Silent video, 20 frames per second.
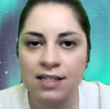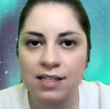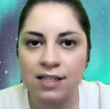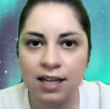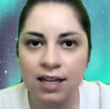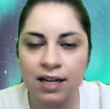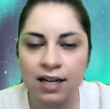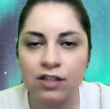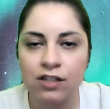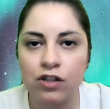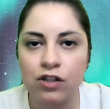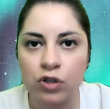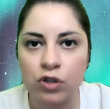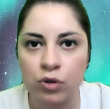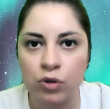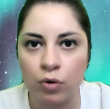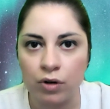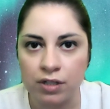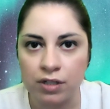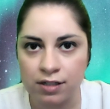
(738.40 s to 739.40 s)
is the
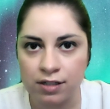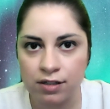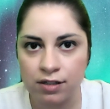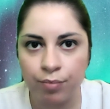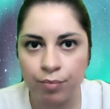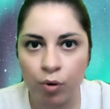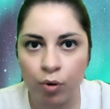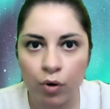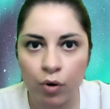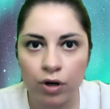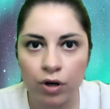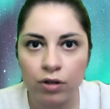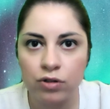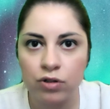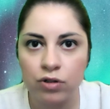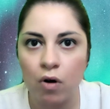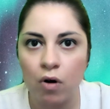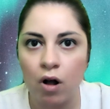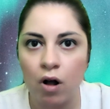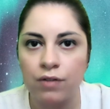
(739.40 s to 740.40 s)
source. It's the portal
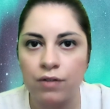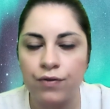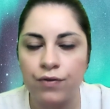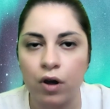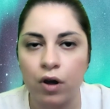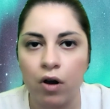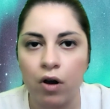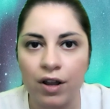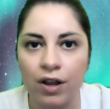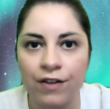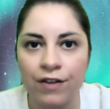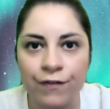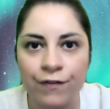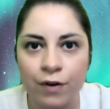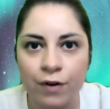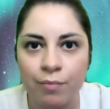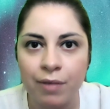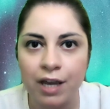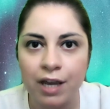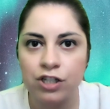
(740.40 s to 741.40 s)
to all of the
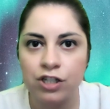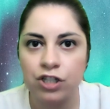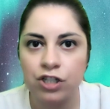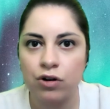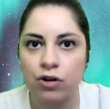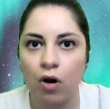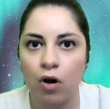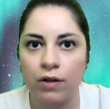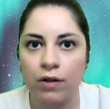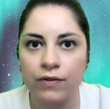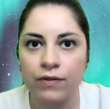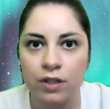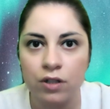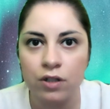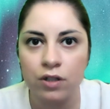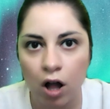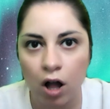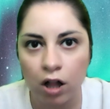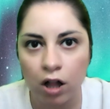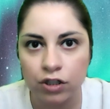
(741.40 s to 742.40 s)
information, all of the
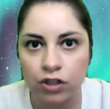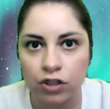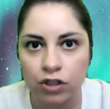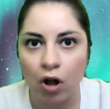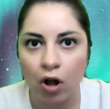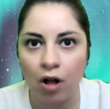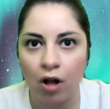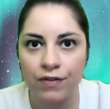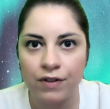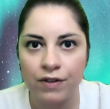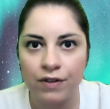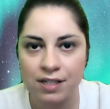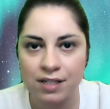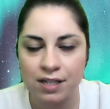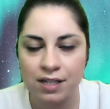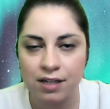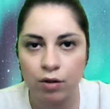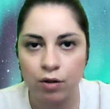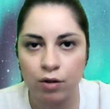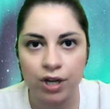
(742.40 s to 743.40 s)
knowledge, all of the
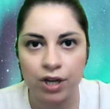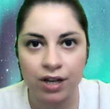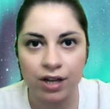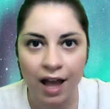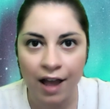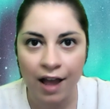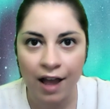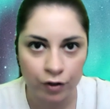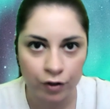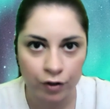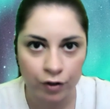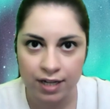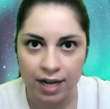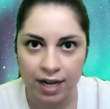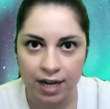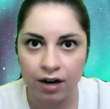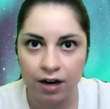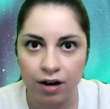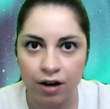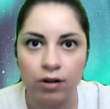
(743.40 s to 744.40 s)
skill we could ever
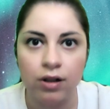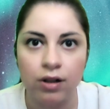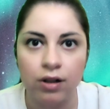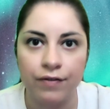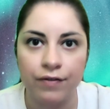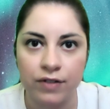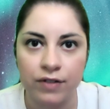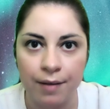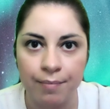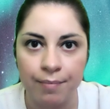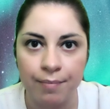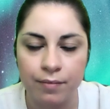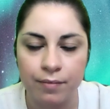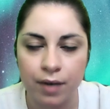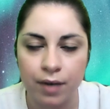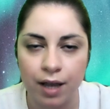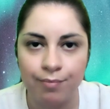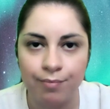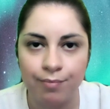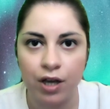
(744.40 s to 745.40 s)
attain in our lifetime
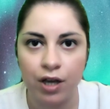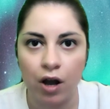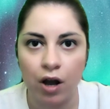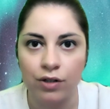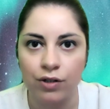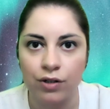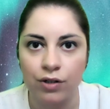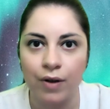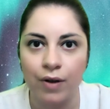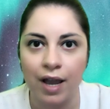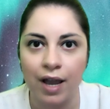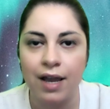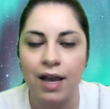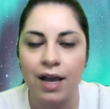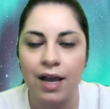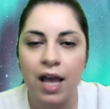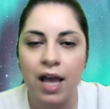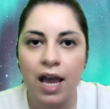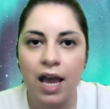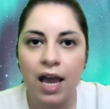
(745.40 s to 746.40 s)
and beyond. Okay,
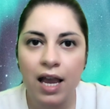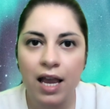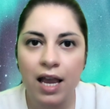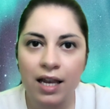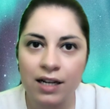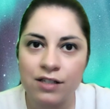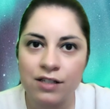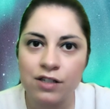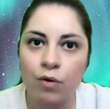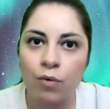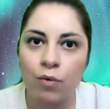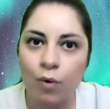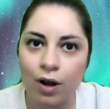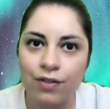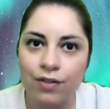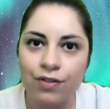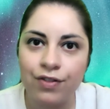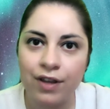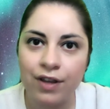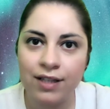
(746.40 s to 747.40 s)
it is the
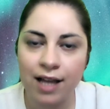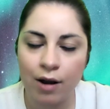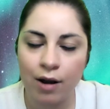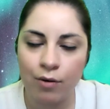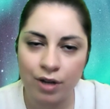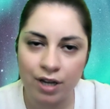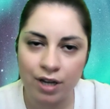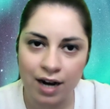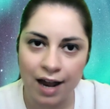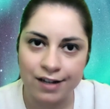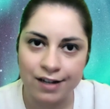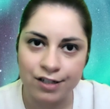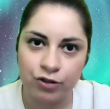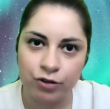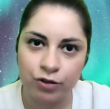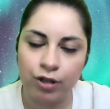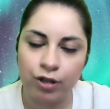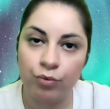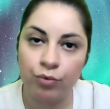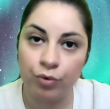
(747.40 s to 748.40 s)
one thing that we could
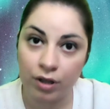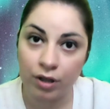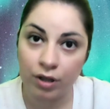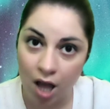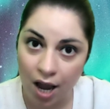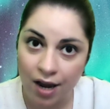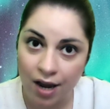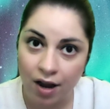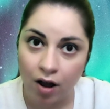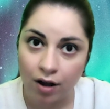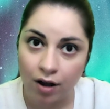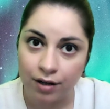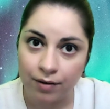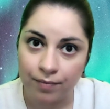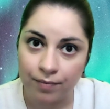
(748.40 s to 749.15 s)
actually rely on.